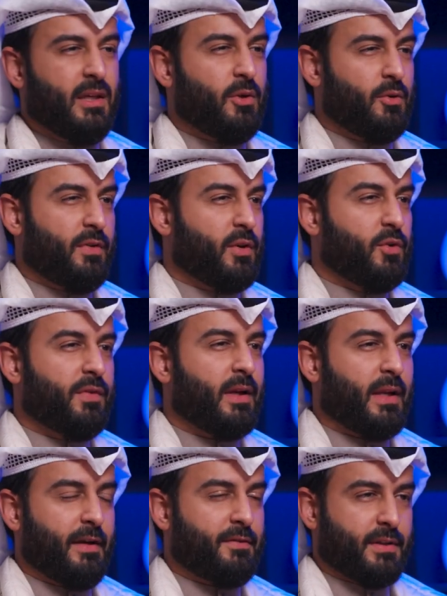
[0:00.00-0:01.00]
You know, if you
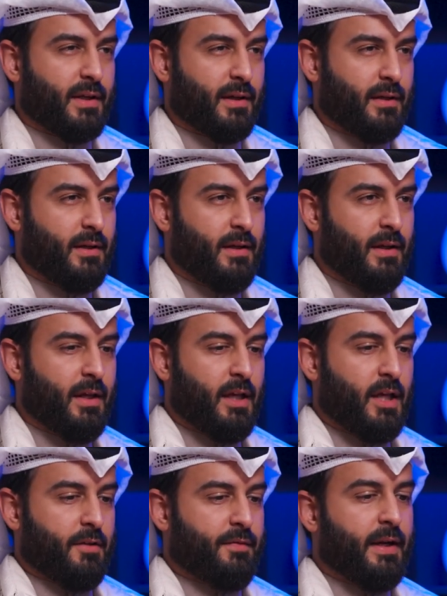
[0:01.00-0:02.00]
fail every day,
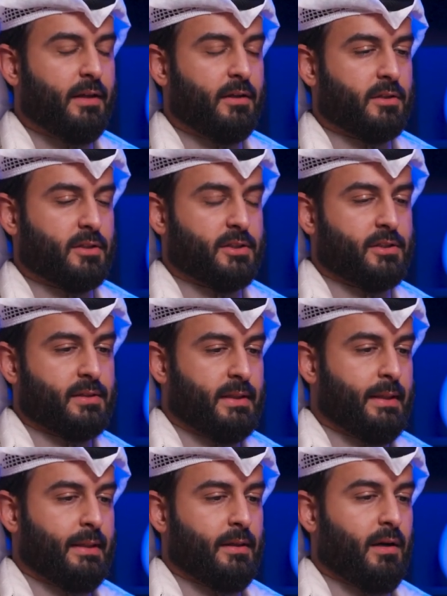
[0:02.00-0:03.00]
failures
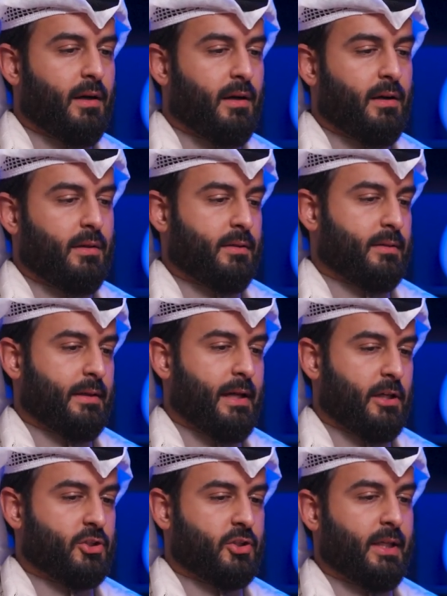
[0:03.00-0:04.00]
are
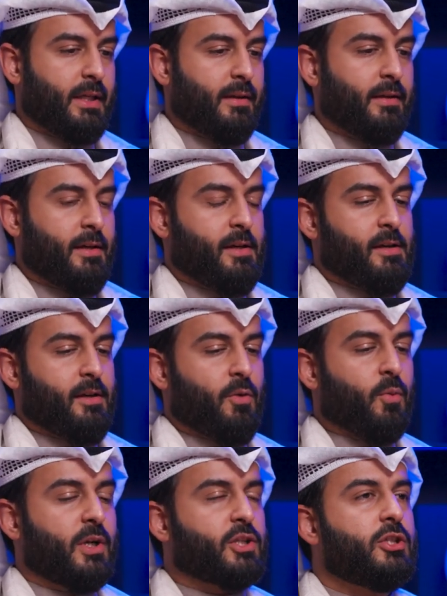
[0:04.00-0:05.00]
actually
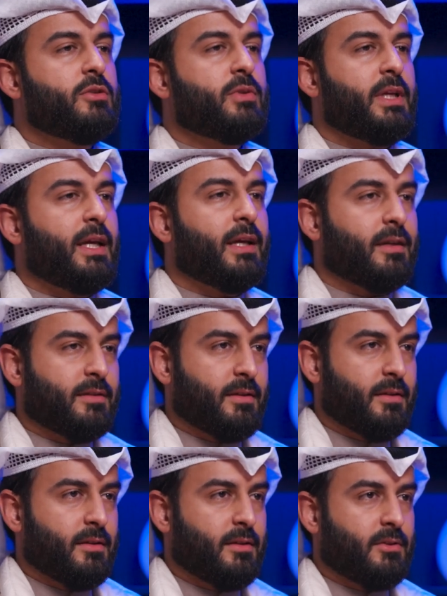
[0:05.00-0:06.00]
what you need
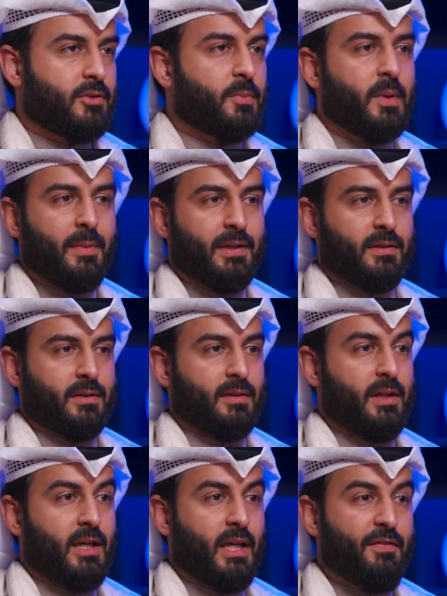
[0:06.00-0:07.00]
to be better.
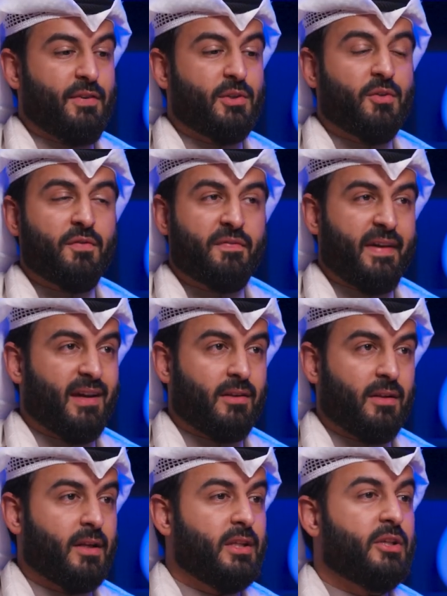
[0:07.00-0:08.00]
If you don't
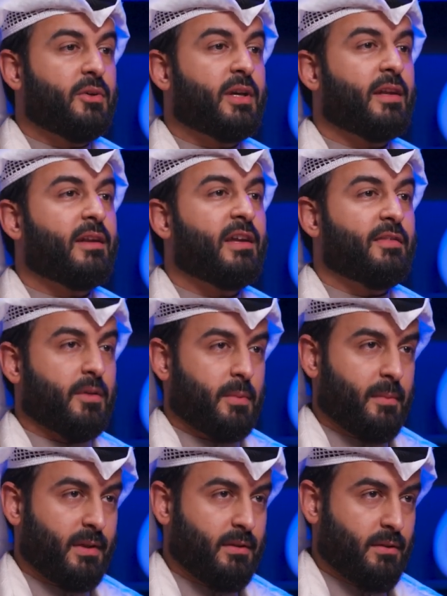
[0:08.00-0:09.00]
fail, you can never
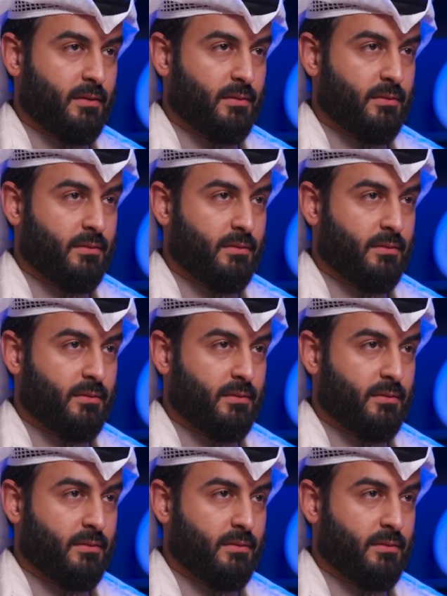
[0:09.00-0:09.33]
be better.